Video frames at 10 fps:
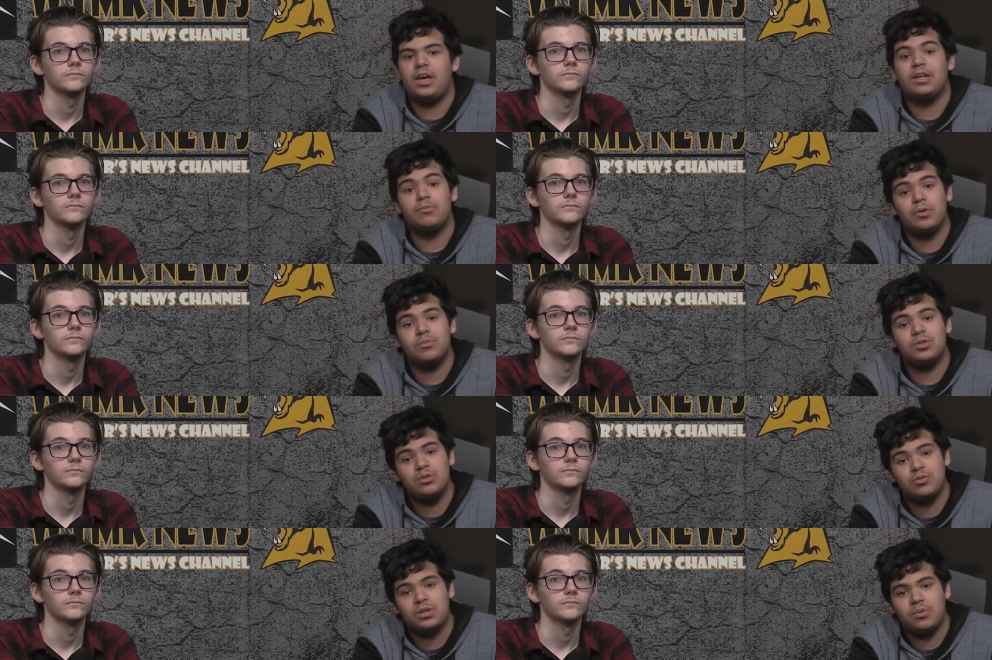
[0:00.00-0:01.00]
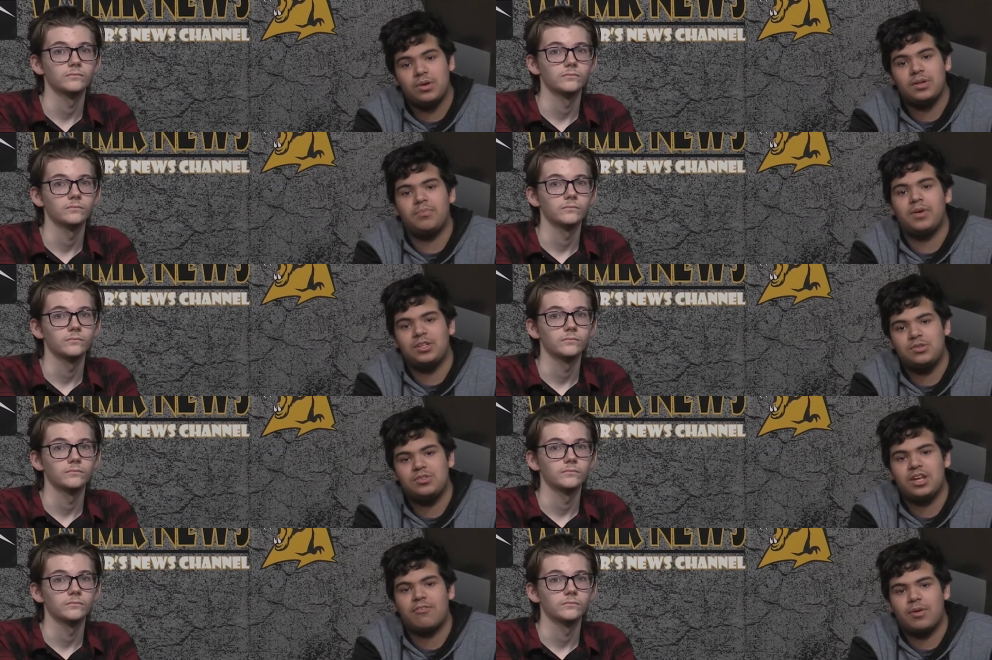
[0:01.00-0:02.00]
Speaker 1: In room 221 by
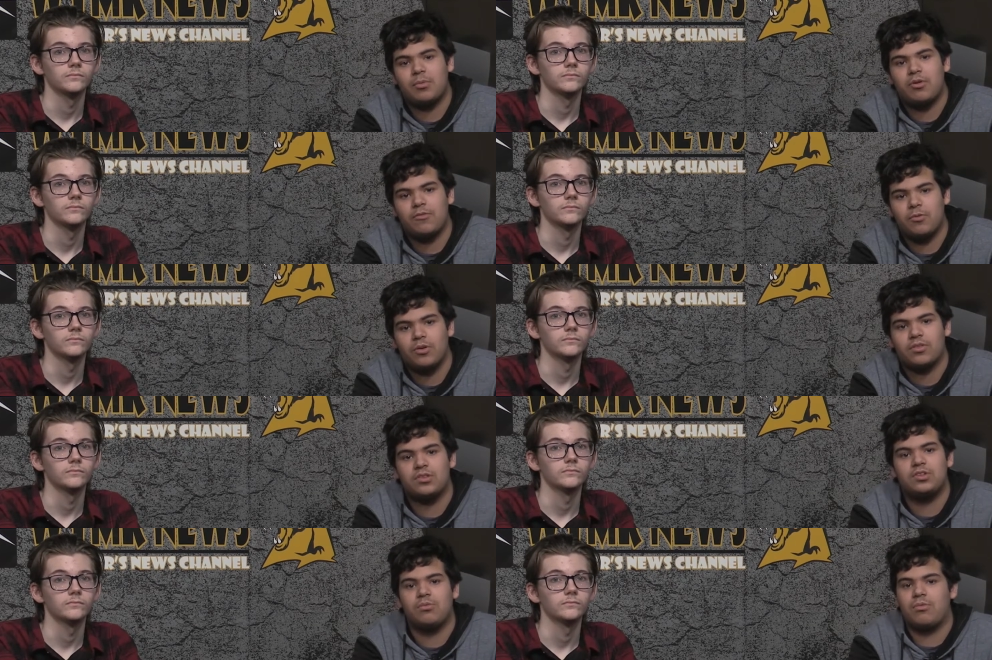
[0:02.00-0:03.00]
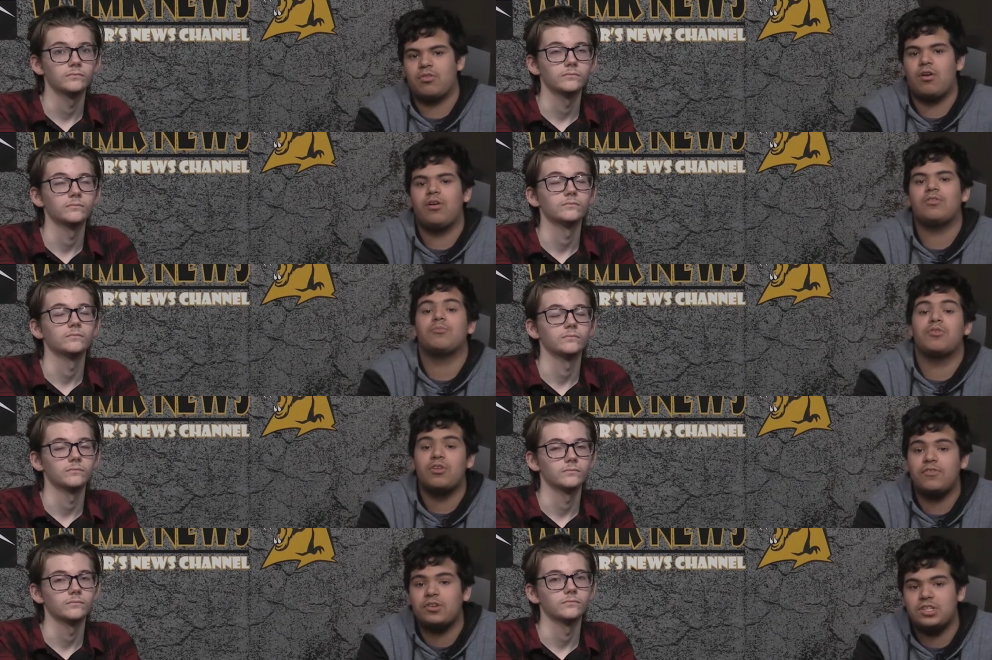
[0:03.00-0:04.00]
Tuesday, February 4th to
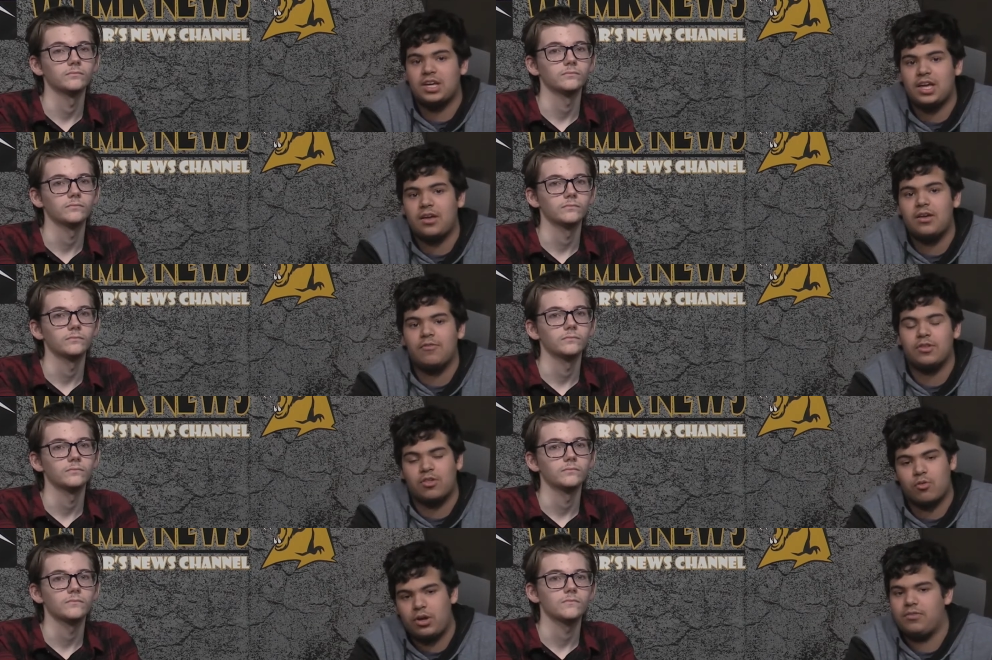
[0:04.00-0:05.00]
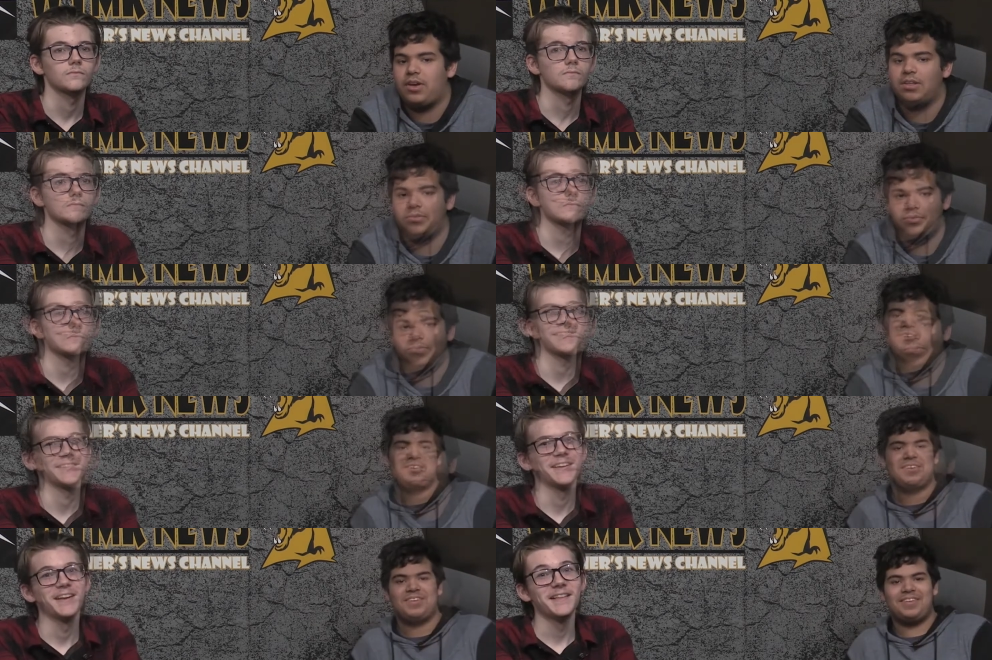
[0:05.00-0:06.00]
reserve your ticket for this great event.
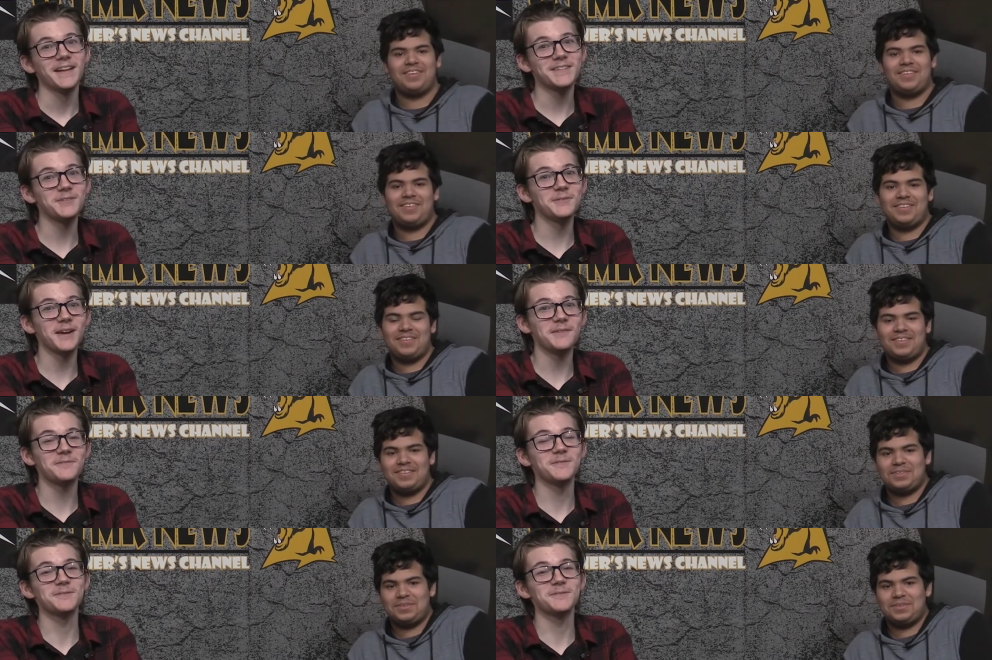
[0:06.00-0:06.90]
Speaker 2: That's all we got for you,